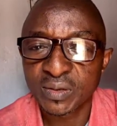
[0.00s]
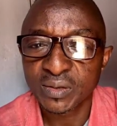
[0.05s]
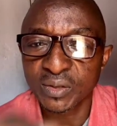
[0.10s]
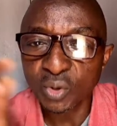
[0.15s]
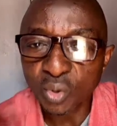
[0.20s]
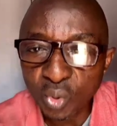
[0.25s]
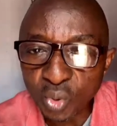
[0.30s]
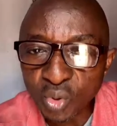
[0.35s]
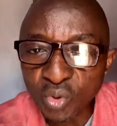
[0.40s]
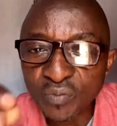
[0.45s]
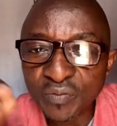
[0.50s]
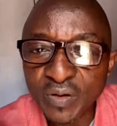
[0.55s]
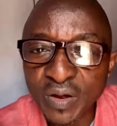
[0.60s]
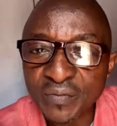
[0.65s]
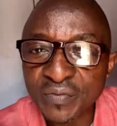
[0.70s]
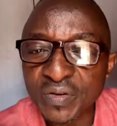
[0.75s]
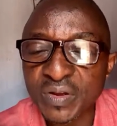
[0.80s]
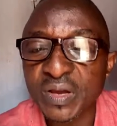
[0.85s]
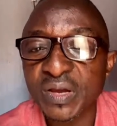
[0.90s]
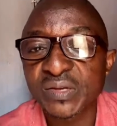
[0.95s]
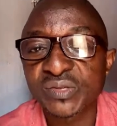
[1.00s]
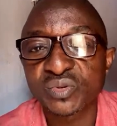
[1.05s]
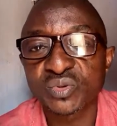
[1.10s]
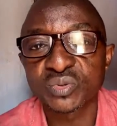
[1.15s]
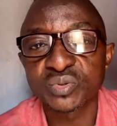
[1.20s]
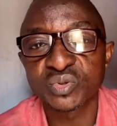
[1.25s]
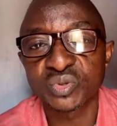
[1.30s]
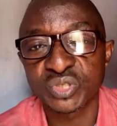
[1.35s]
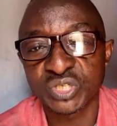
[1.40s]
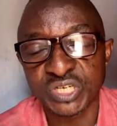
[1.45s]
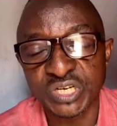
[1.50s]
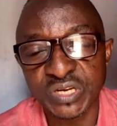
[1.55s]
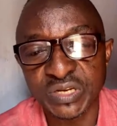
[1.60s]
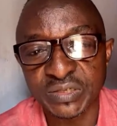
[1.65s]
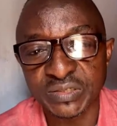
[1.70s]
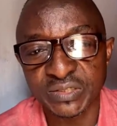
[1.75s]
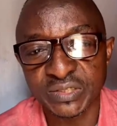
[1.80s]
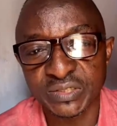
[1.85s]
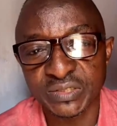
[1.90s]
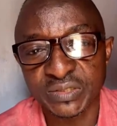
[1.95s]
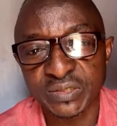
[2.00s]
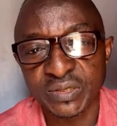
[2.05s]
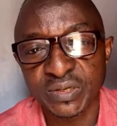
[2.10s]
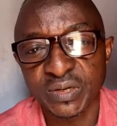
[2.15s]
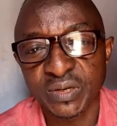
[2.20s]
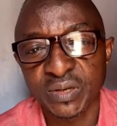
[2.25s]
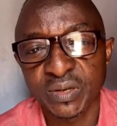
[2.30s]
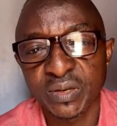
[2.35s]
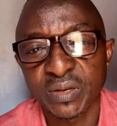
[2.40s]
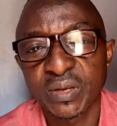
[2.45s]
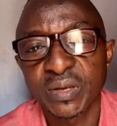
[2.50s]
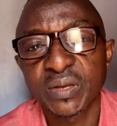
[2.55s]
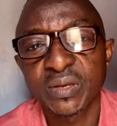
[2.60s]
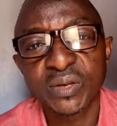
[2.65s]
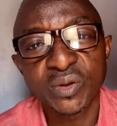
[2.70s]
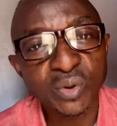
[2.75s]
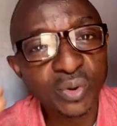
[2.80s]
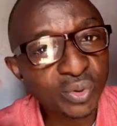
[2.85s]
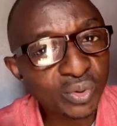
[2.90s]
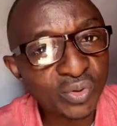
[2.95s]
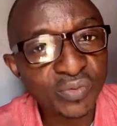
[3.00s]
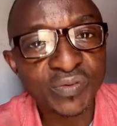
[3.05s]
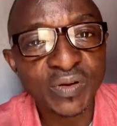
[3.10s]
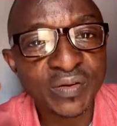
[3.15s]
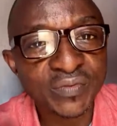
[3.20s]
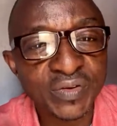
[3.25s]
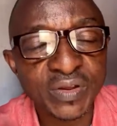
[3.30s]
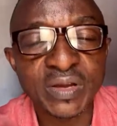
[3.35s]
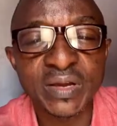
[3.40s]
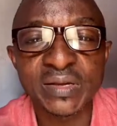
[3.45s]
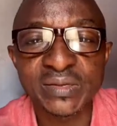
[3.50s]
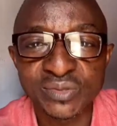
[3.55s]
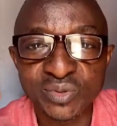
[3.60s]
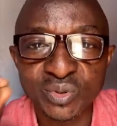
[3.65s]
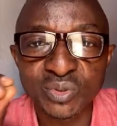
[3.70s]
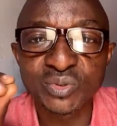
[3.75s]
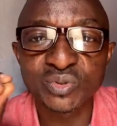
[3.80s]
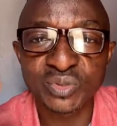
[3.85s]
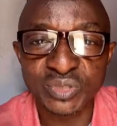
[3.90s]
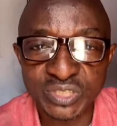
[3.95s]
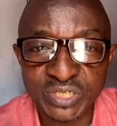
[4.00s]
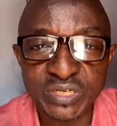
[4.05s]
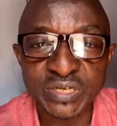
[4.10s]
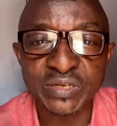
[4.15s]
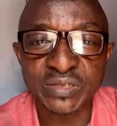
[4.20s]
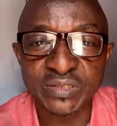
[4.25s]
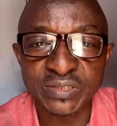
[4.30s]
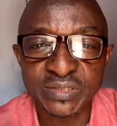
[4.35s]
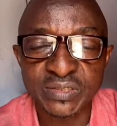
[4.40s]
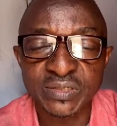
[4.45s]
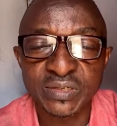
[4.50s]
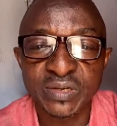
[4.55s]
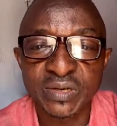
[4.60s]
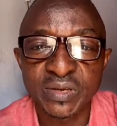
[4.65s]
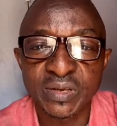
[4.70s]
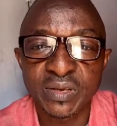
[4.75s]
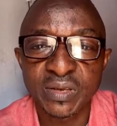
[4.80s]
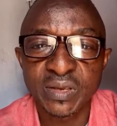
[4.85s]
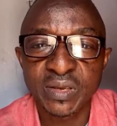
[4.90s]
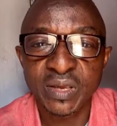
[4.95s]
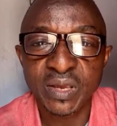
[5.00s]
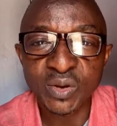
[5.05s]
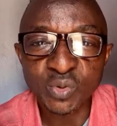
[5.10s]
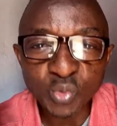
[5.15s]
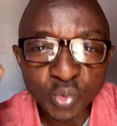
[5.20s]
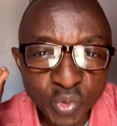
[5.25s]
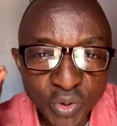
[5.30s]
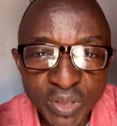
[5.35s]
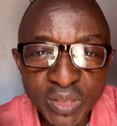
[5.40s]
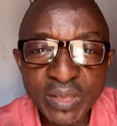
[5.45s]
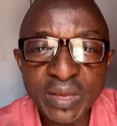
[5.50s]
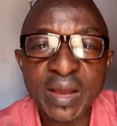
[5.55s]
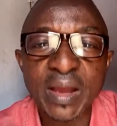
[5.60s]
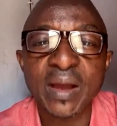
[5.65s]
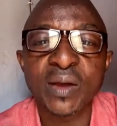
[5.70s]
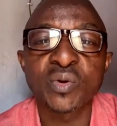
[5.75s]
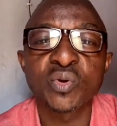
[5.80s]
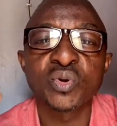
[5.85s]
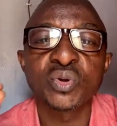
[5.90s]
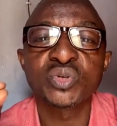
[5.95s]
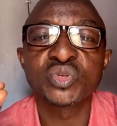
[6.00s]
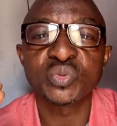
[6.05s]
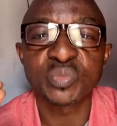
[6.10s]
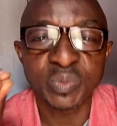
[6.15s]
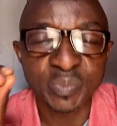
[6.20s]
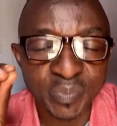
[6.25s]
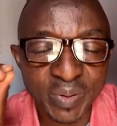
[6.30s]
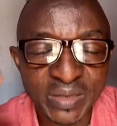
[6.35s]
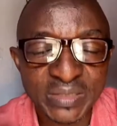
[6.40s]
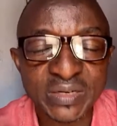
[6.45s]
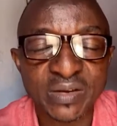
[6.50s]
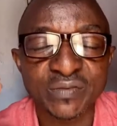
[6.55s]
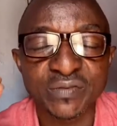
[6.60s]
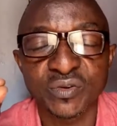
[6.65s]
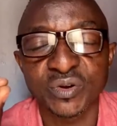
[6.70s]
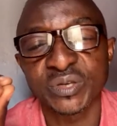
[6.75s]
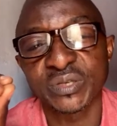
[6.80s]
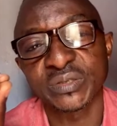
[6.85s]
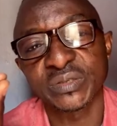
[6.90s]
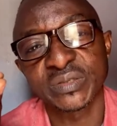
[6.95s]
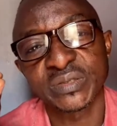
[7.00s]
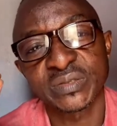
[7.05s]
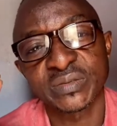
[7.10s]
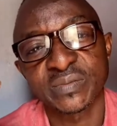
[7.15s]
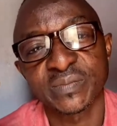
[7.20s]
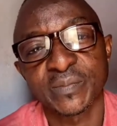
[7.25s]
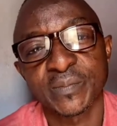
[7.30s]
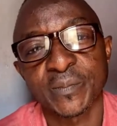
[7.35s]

the whole of Africa is going to change. The whole of Africa is going to change. and we are going to be better for it.